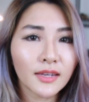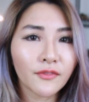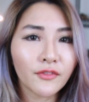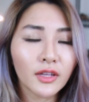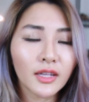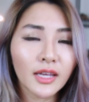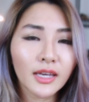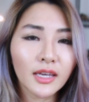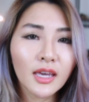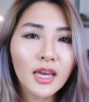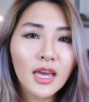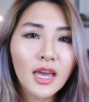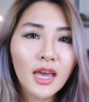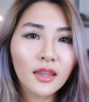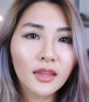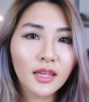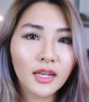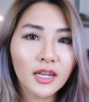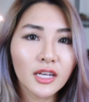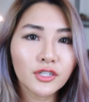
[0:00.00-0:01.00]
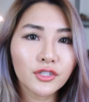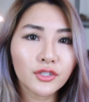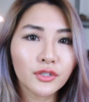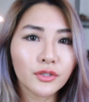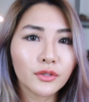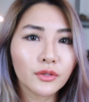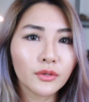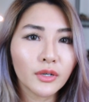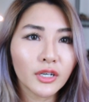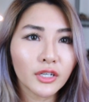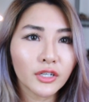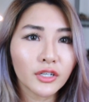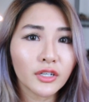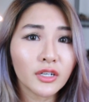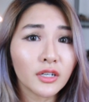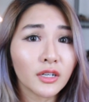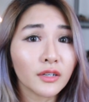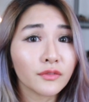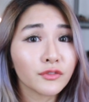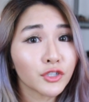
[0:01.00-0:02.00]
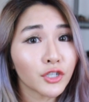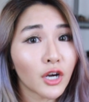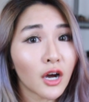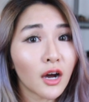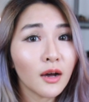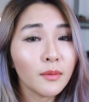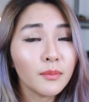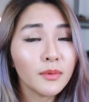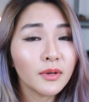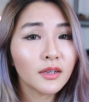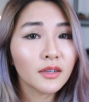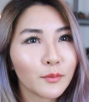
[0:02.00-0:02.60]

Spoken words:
I feel like they didn't do a good enough job.